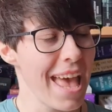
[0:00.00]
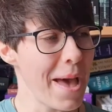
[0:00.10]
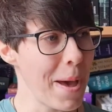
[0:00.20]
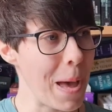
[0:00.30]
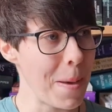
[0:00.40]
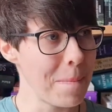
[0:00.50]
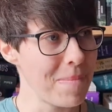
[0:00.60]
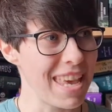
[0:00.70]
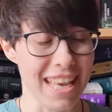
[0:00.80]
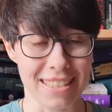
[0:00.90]

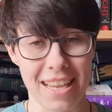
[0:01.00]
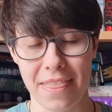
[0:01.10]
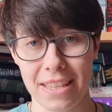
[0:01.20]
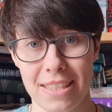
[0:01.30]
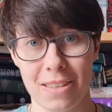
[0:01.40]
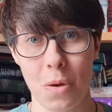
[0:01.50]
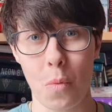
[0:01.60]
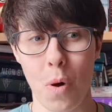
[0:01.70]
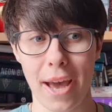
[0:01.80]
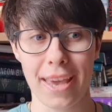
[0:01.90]
And that's
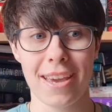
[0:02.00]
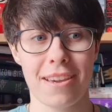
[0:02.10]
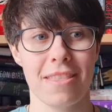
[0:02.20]
why